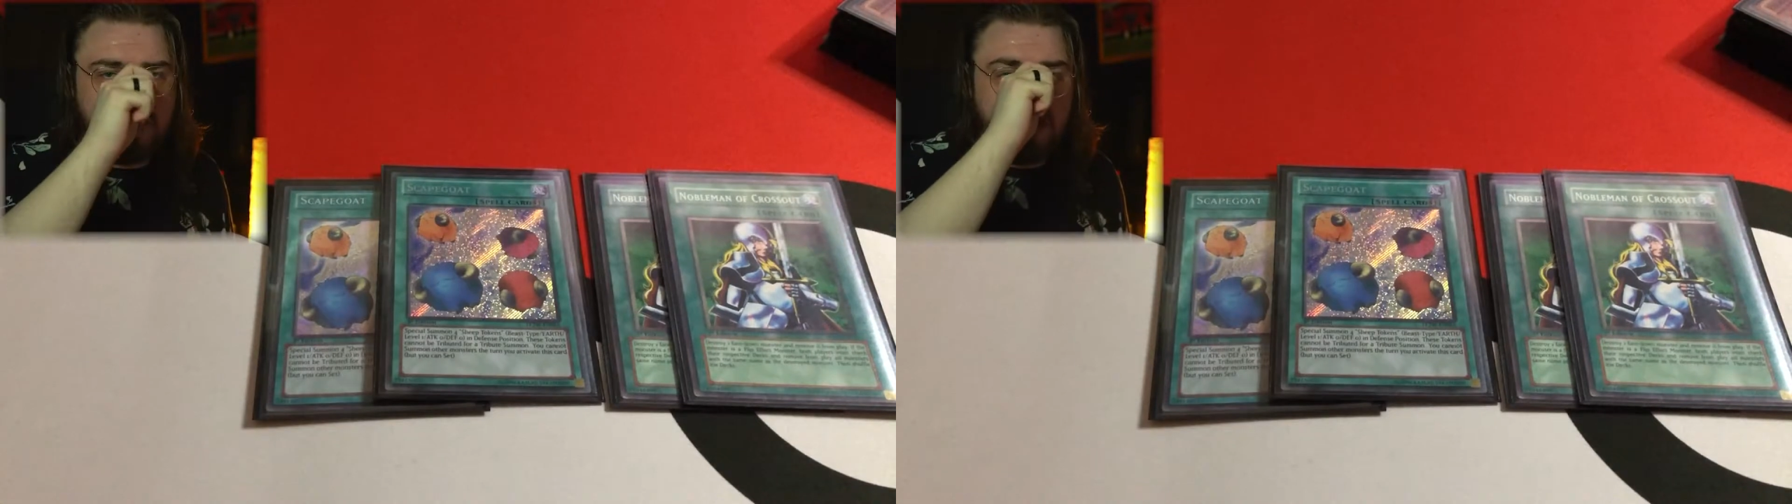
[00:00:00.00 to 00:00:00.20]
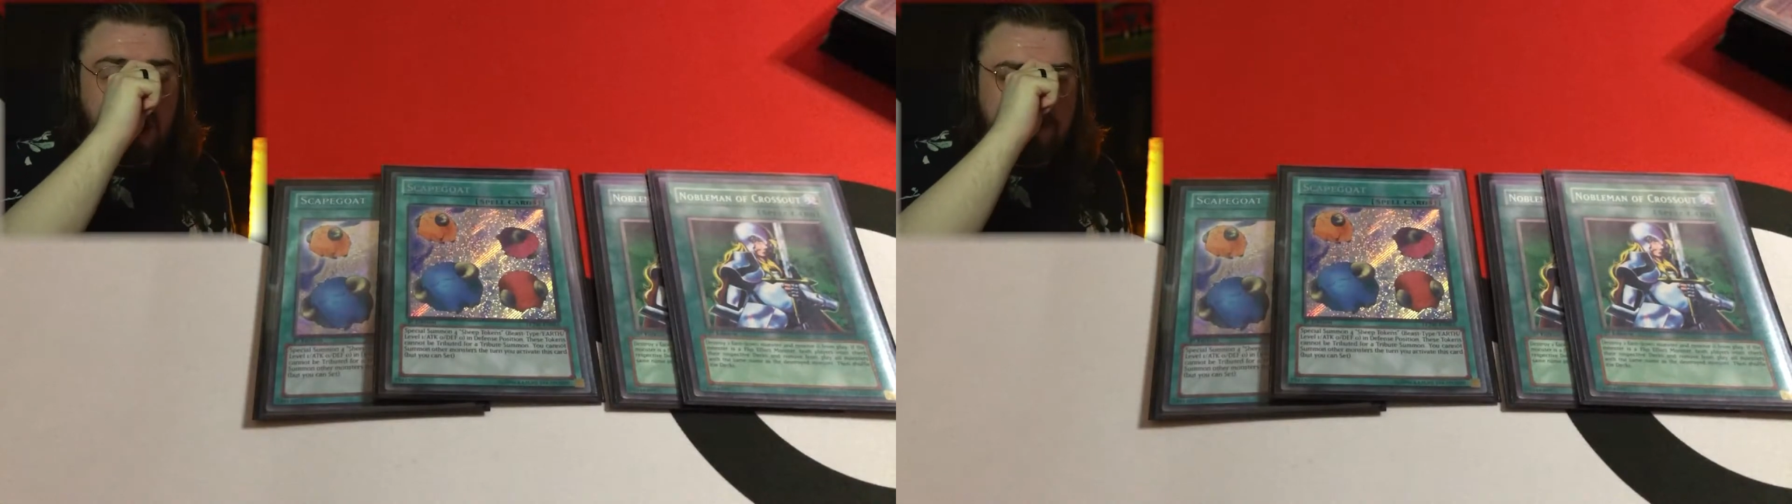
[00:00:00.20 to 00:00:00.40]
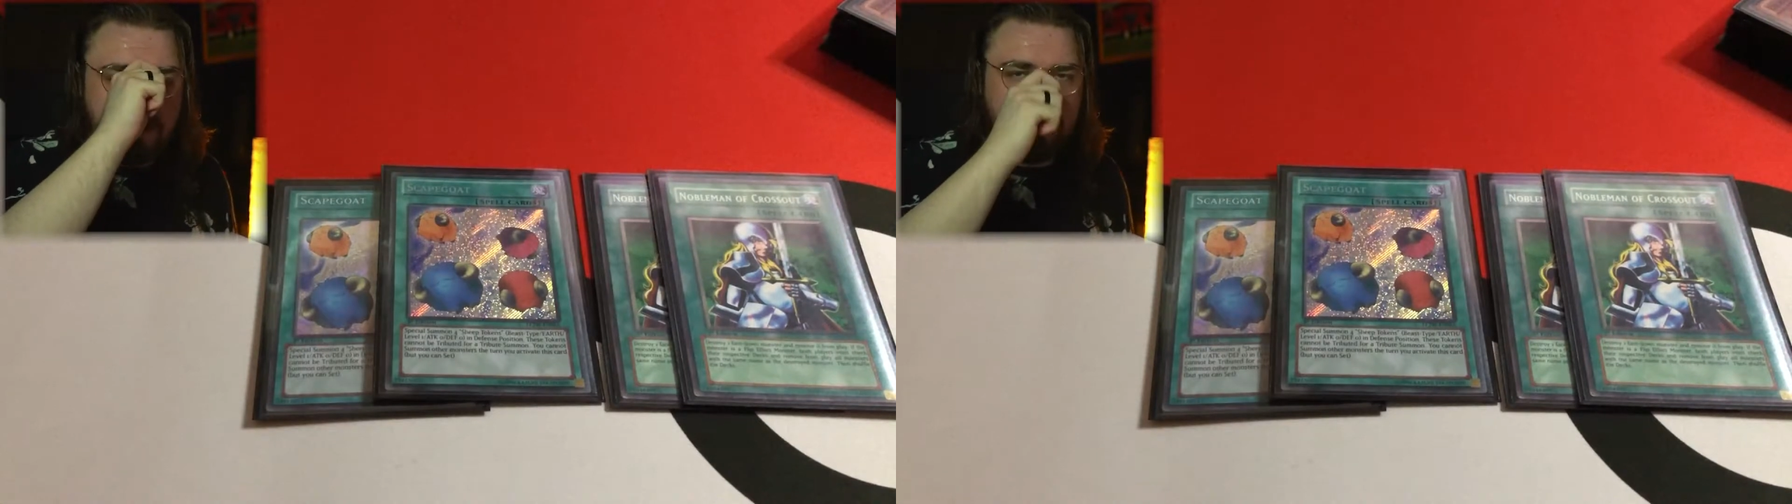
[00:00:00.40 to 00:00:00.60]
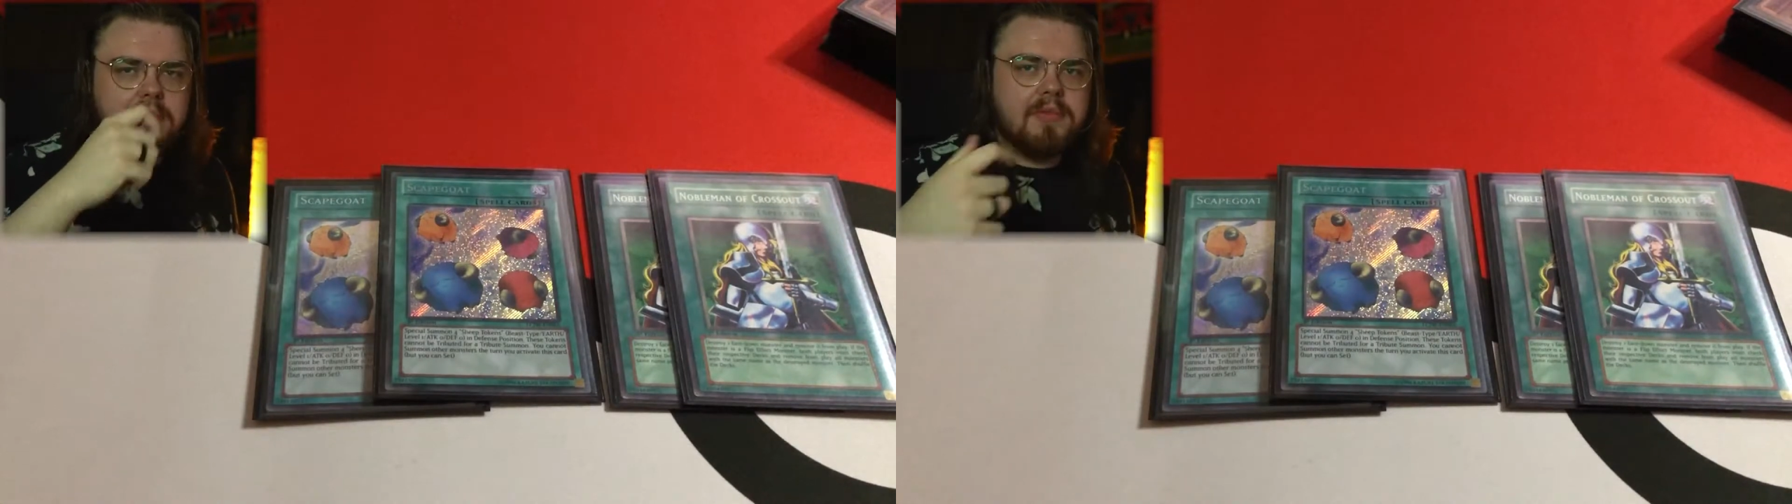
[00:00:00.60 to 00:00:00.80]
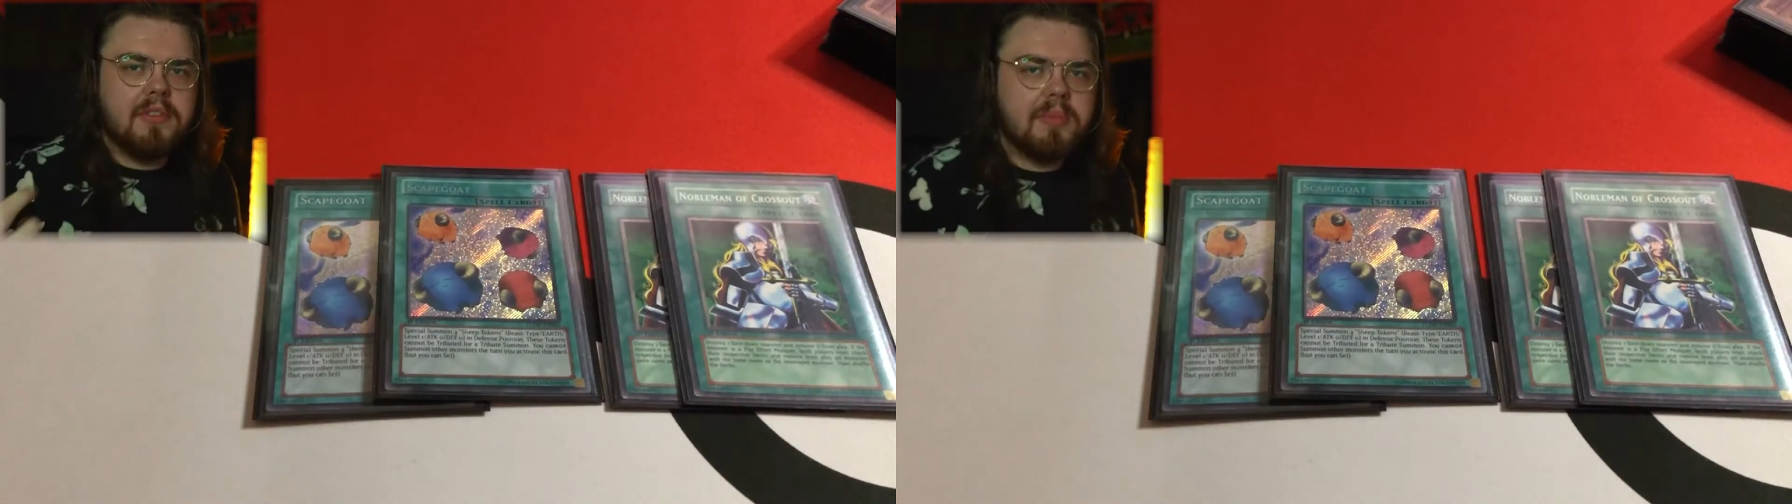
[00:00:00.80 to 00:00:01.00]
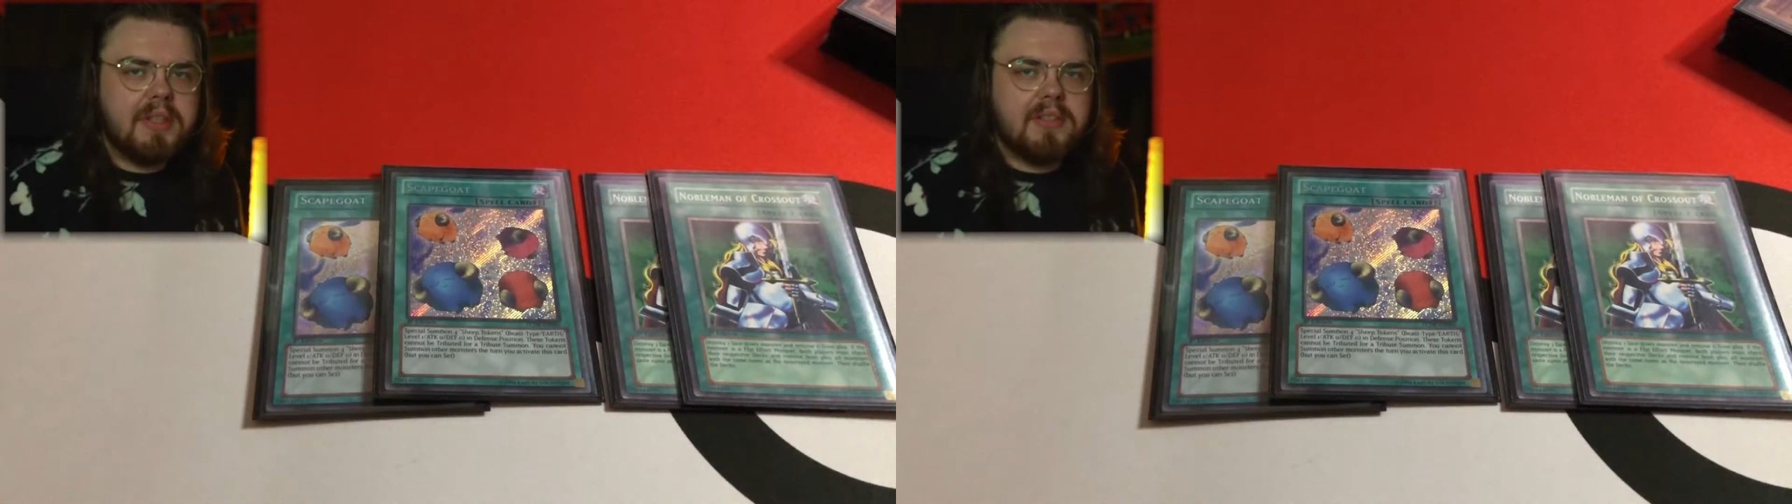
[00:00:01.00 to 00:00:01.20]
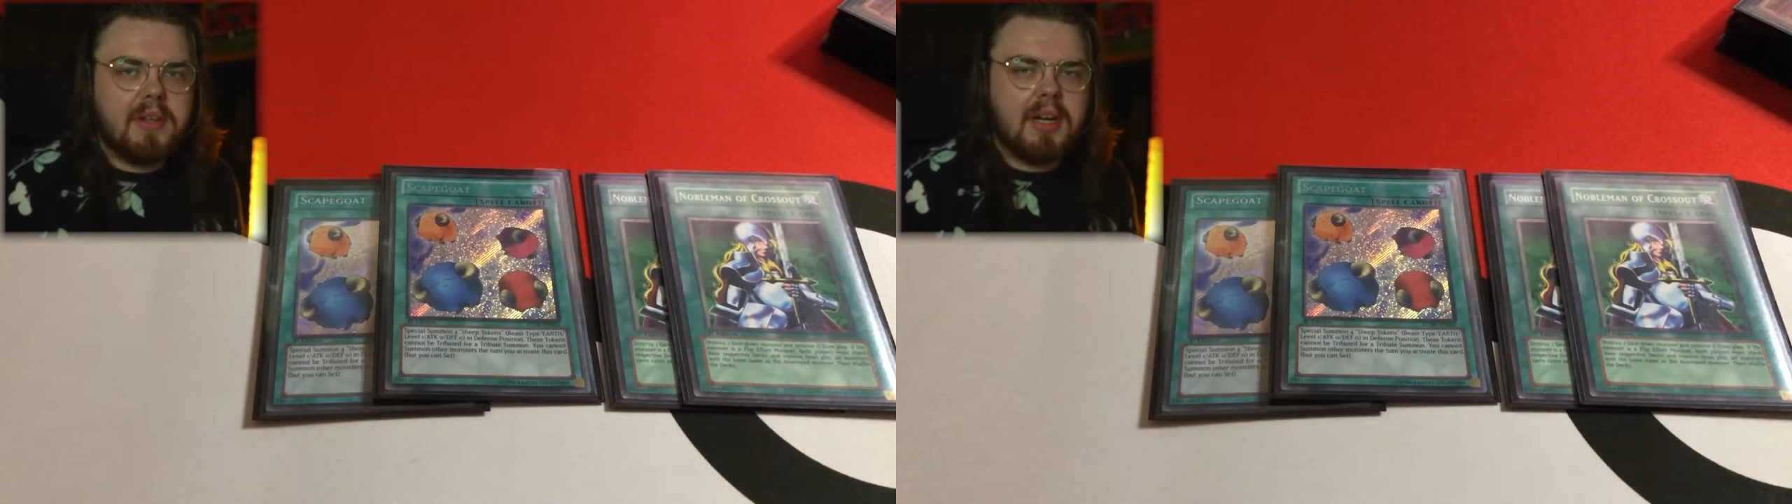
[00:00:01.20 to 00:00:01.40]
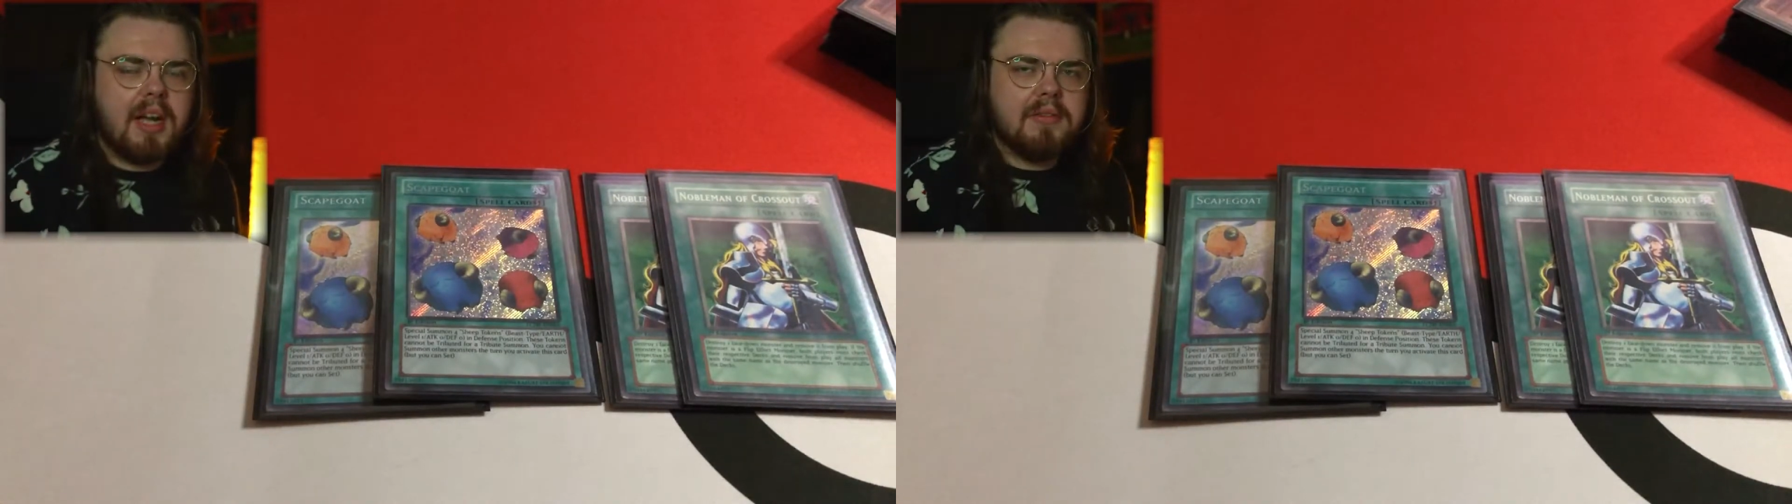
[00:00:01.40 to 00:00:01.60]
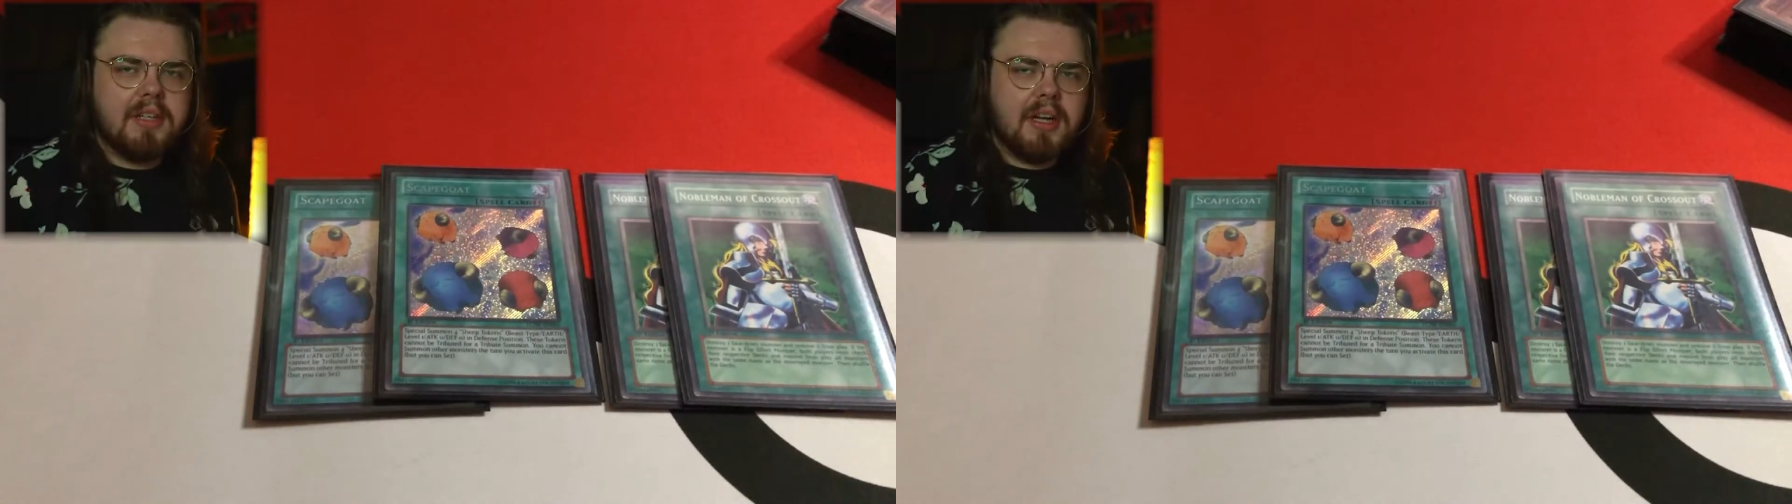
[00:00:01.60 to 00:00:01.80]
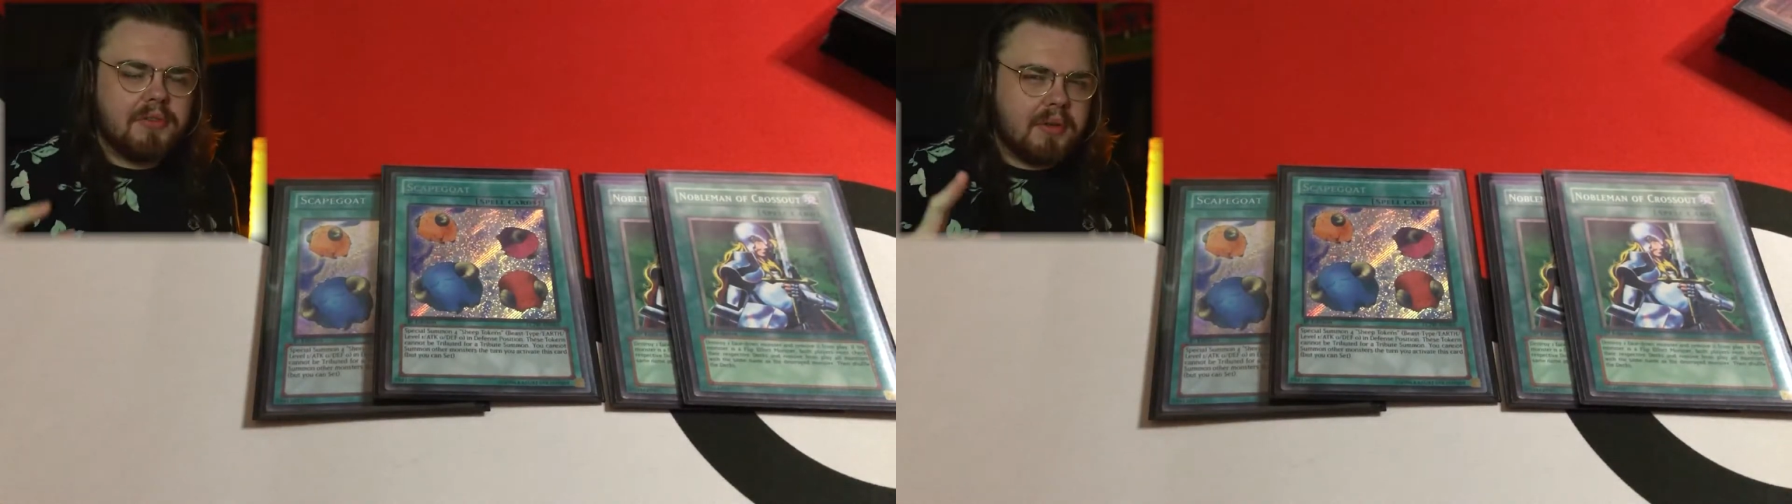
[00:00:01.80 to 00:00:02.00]
I haven't got up in front of me, so I can't really
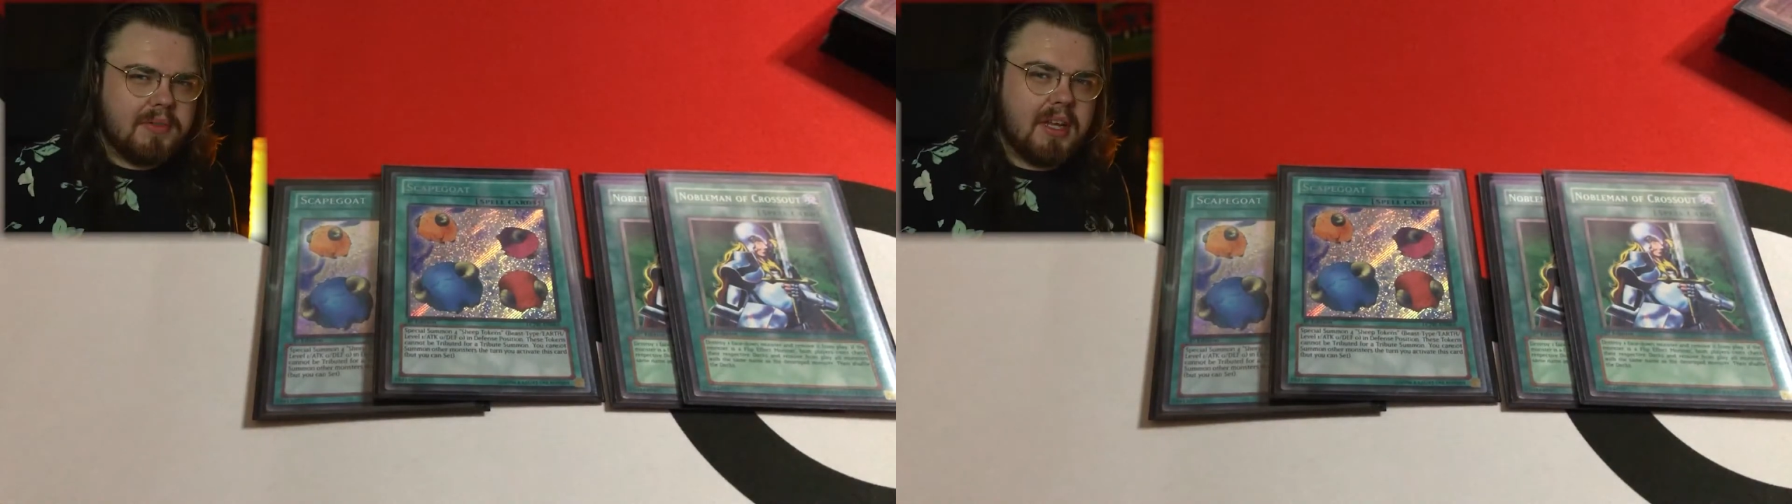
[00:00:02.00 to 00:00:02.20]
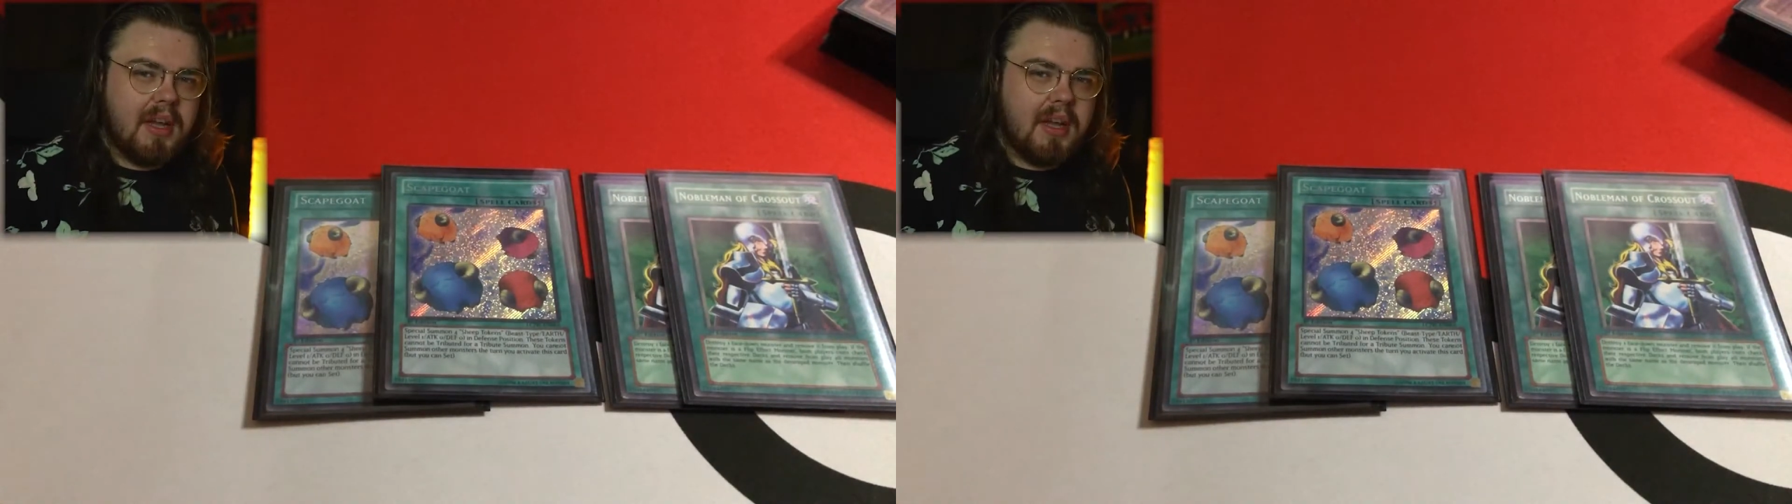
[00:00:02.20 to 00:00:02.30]
go through and say,